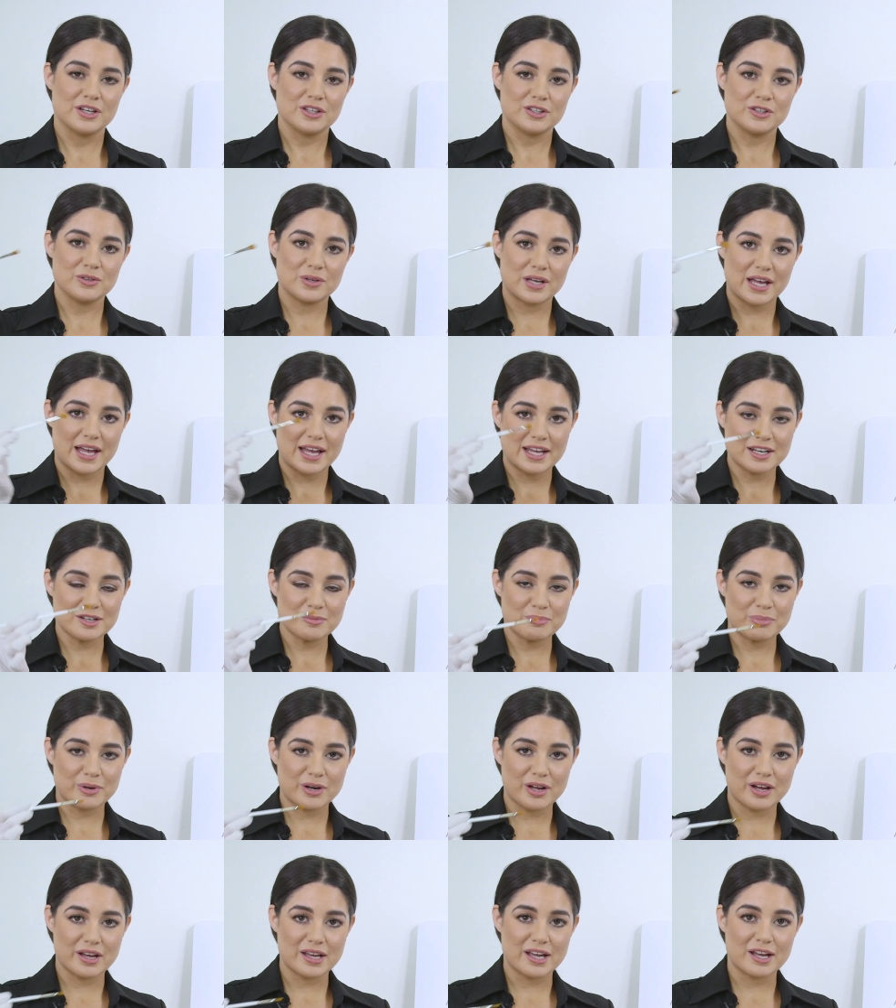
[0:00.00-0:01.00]
You can
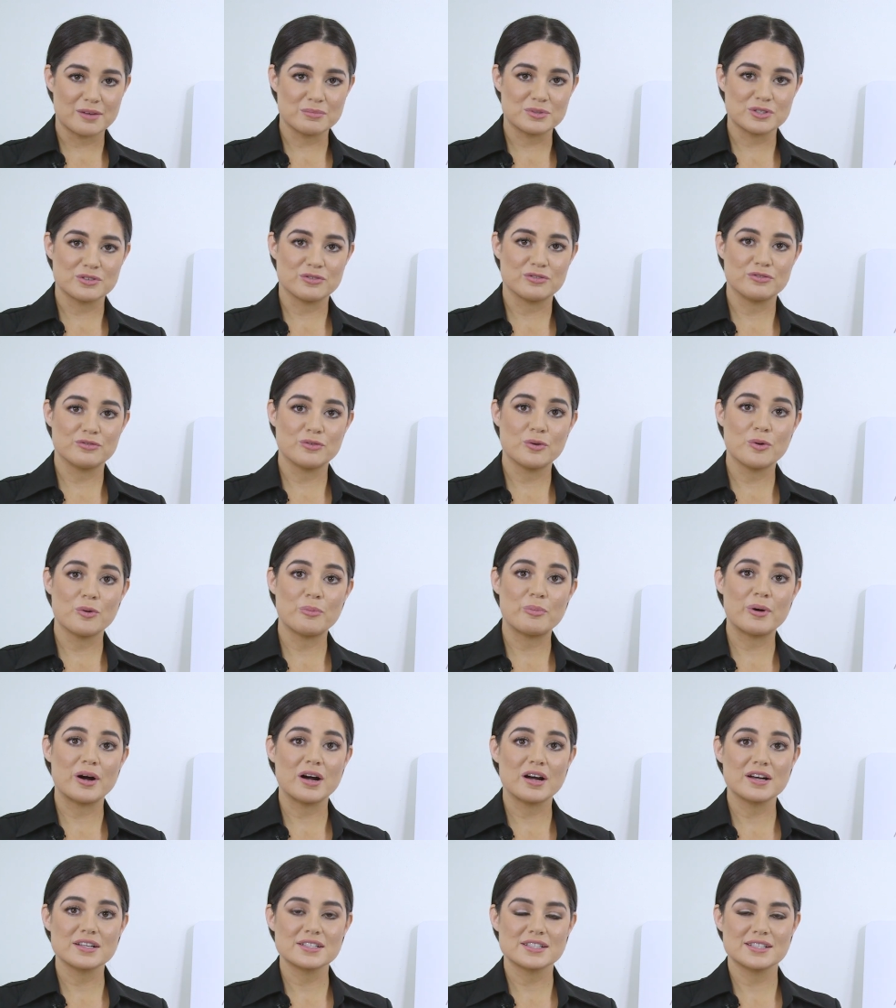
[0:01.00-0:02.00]
apply up to 4
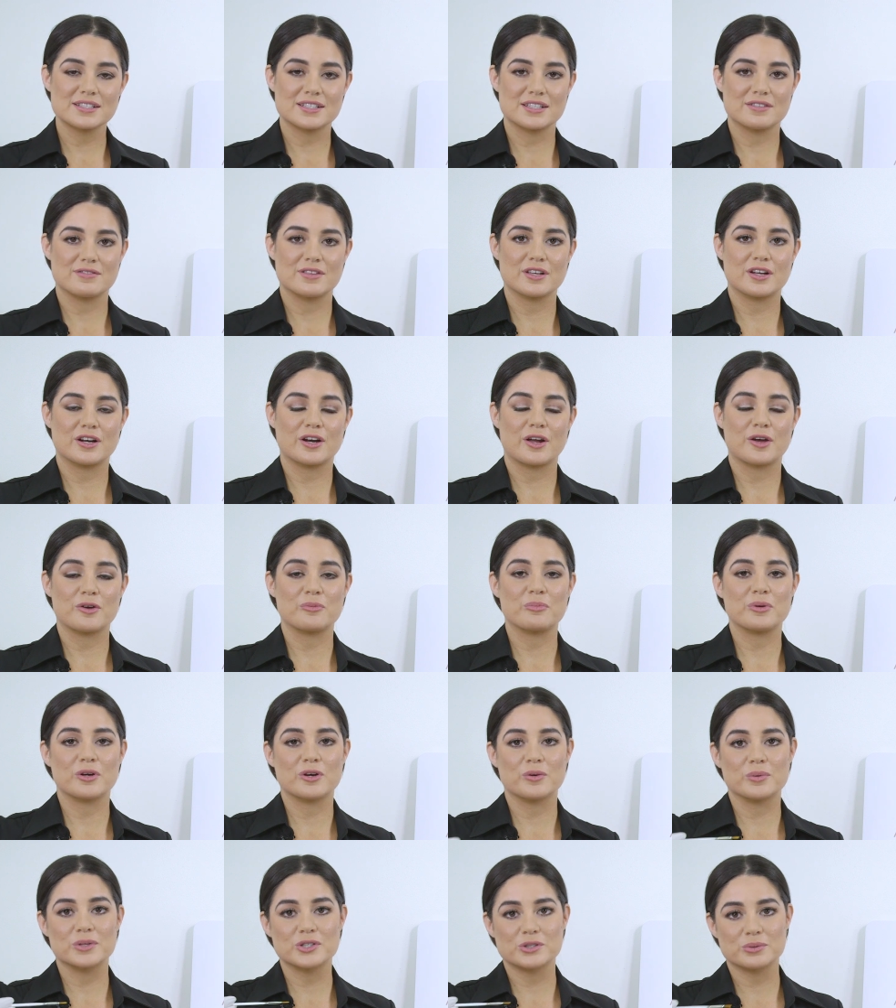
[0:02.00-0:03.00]
passes of the glow
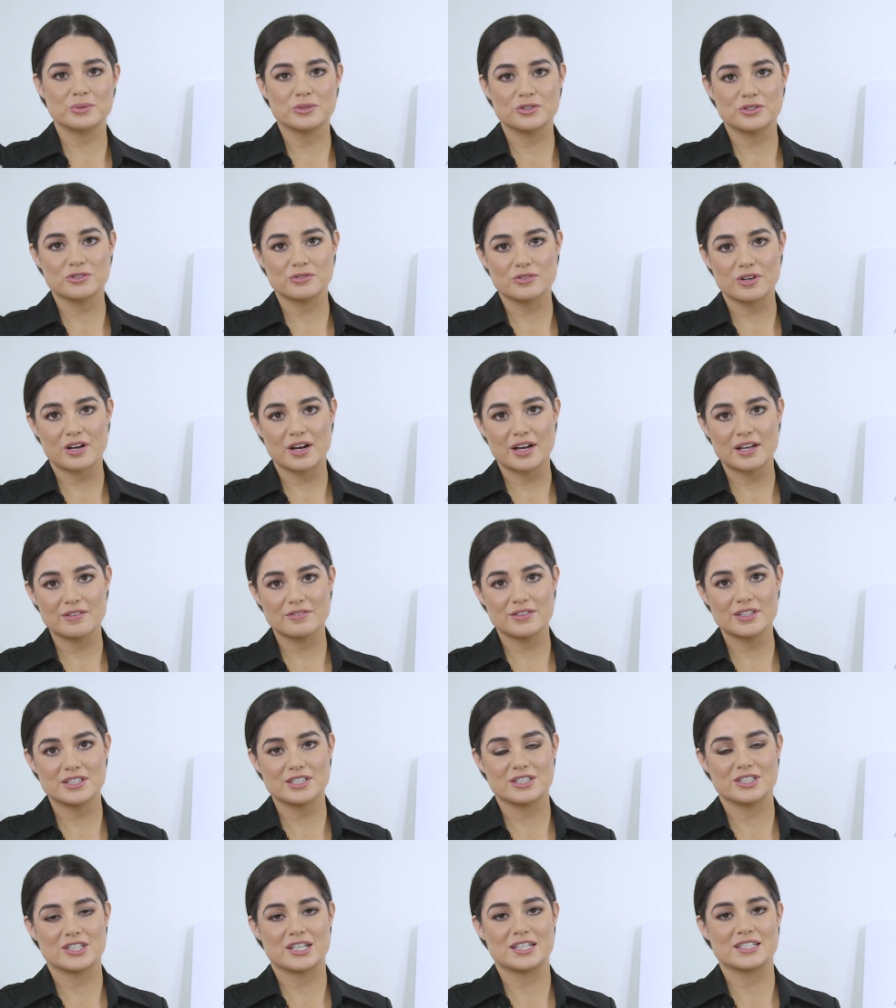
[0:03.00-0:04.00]
peel, which will drive
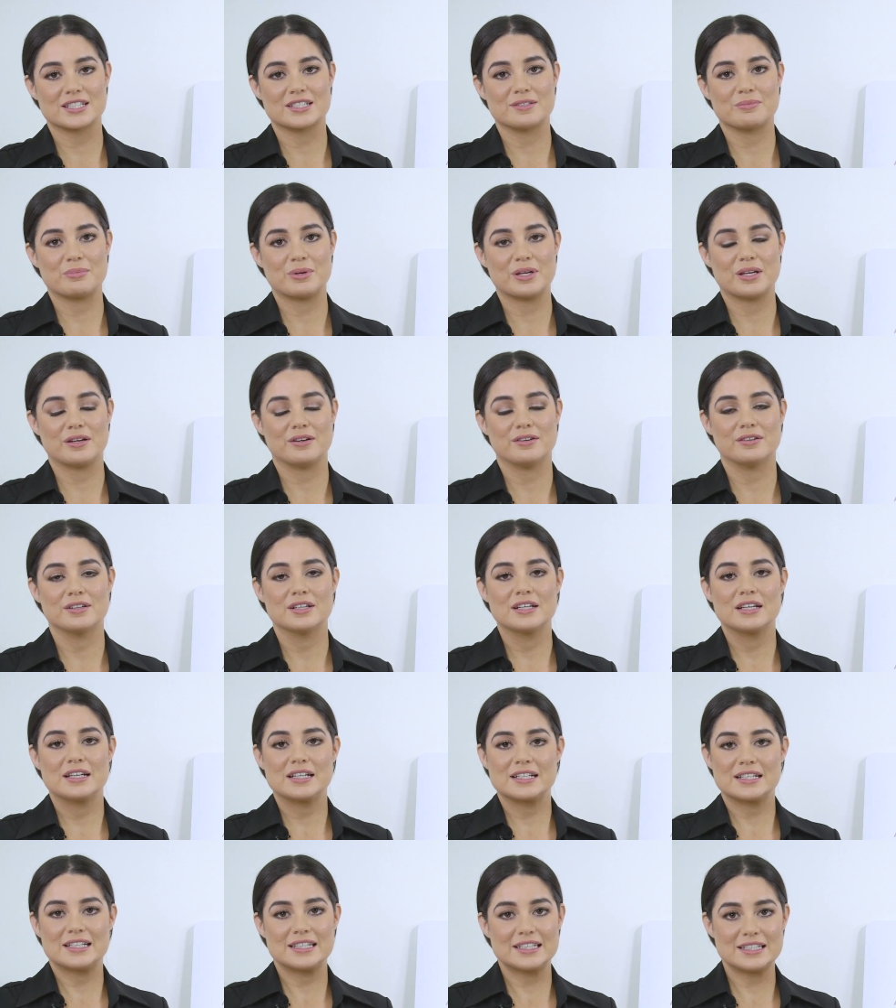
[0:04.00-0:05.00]
this Jesna peel
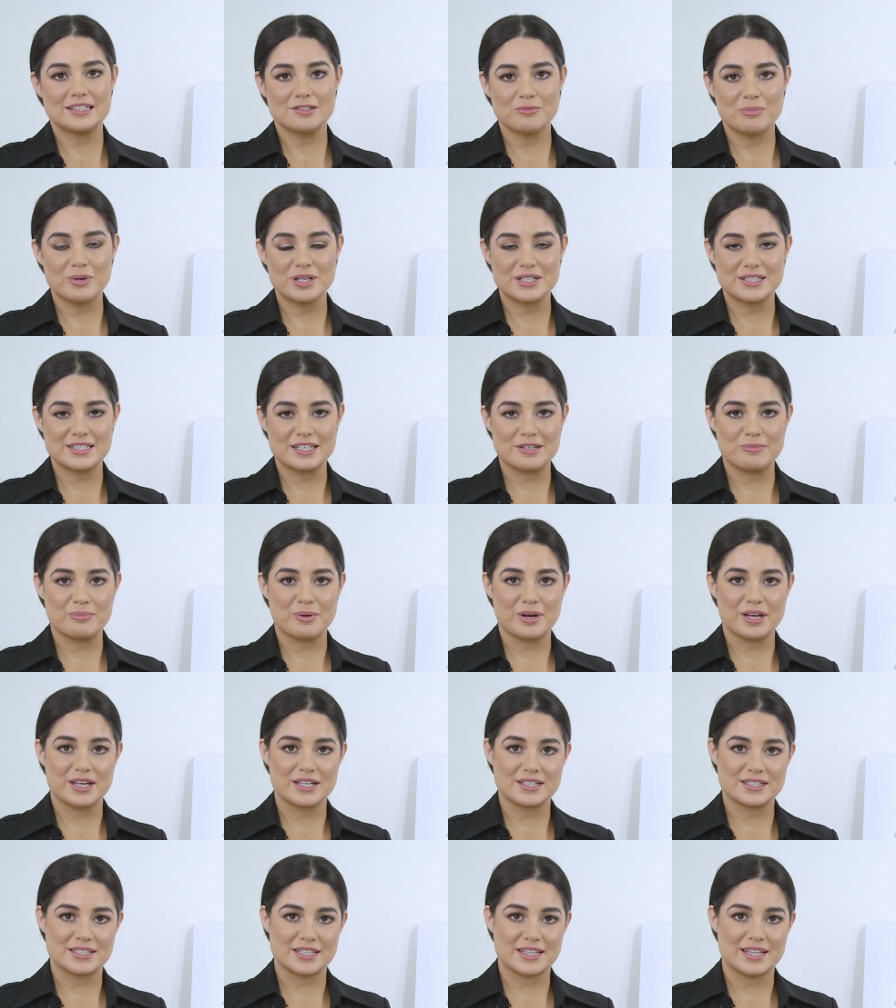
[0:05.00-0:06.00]
a little bit deeper
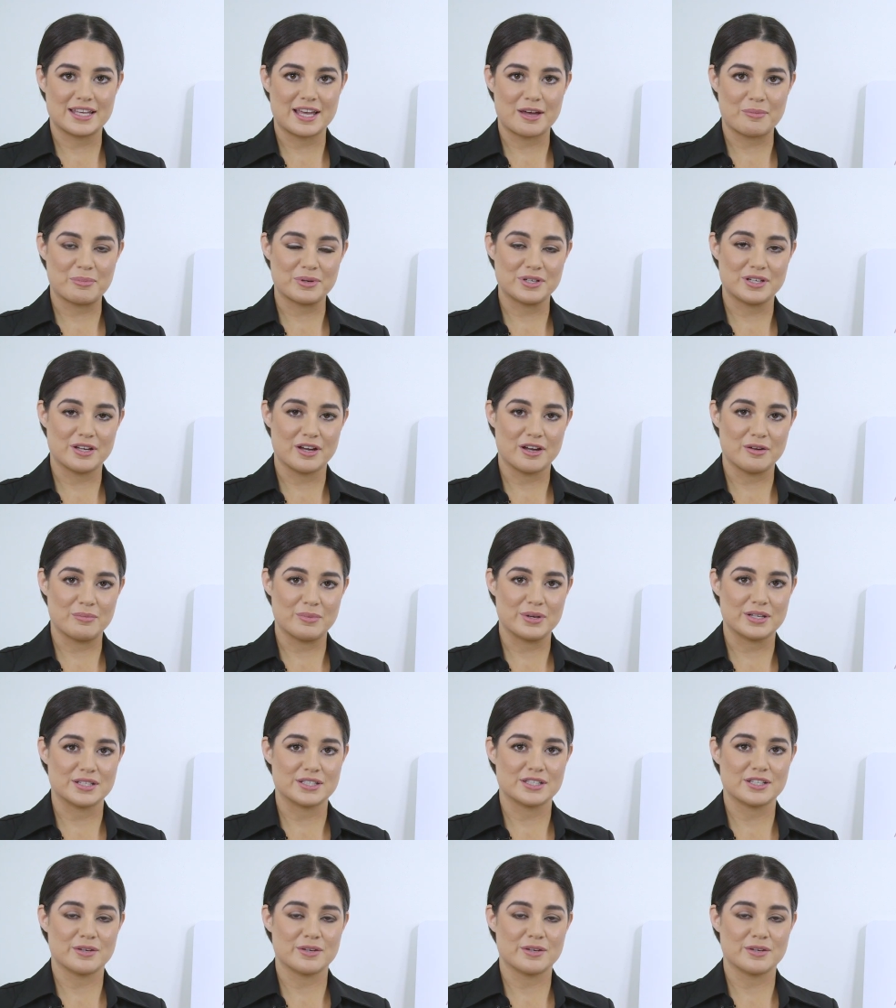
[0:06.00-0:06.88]
into the epidermis.